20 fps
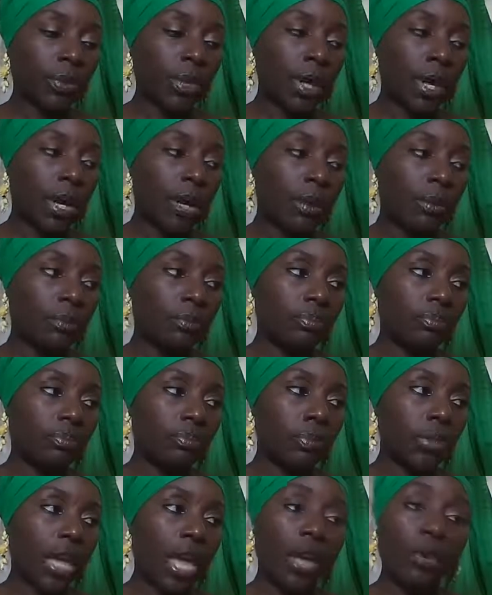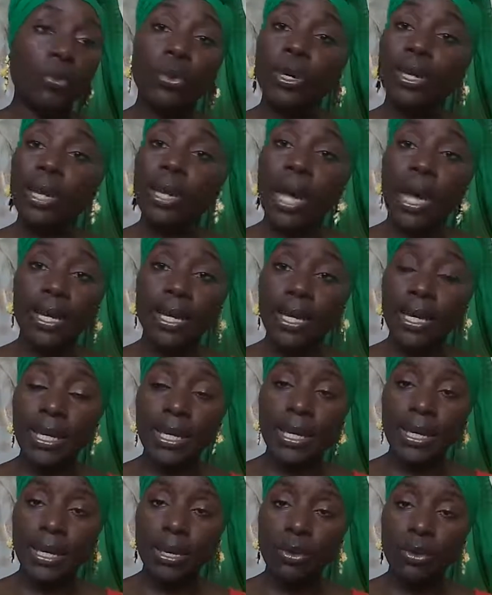um, and we're not
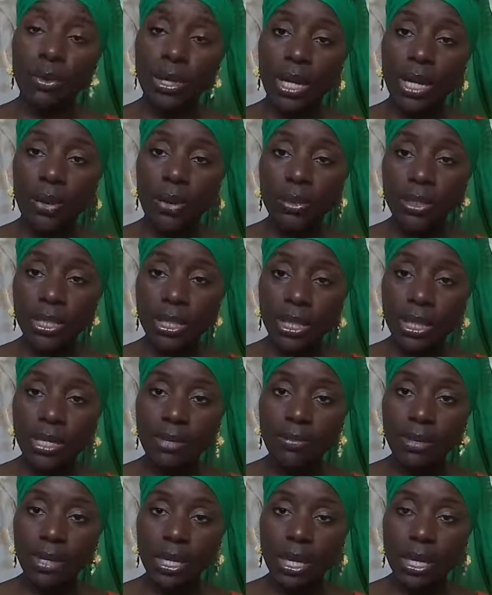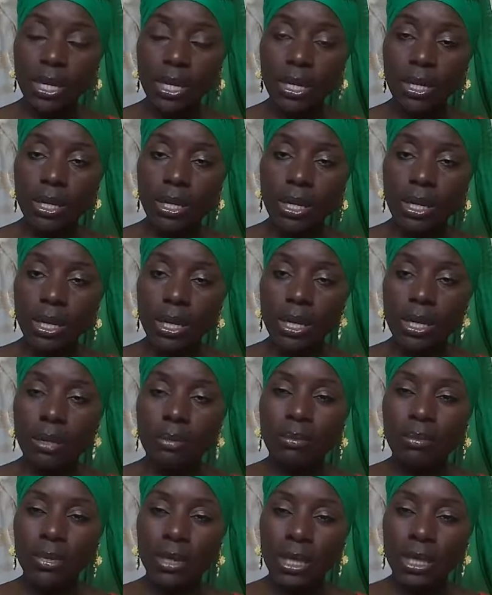getting it, we're not receiving it.
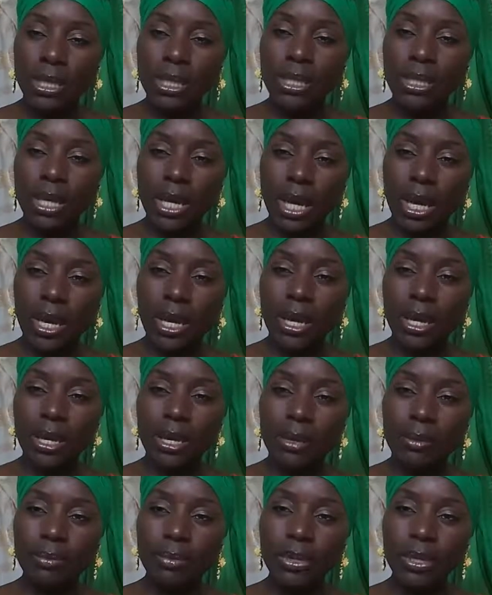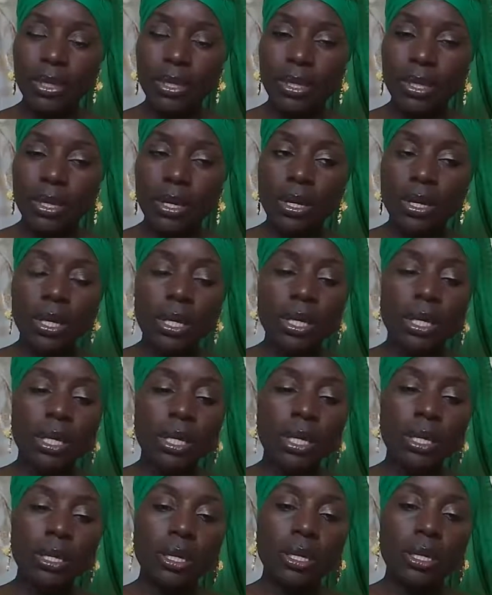Many times,
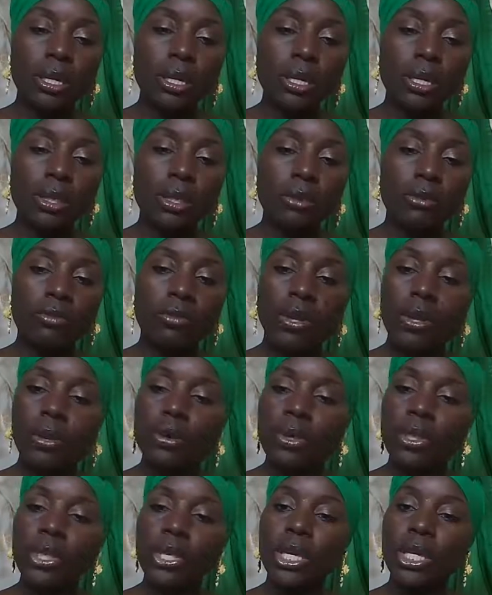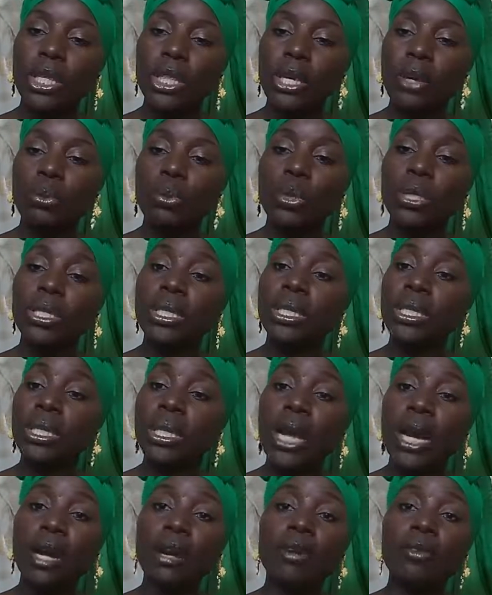the very thing that we
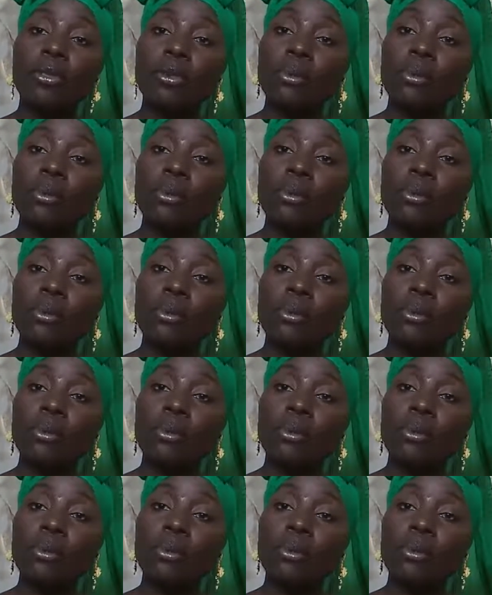desire the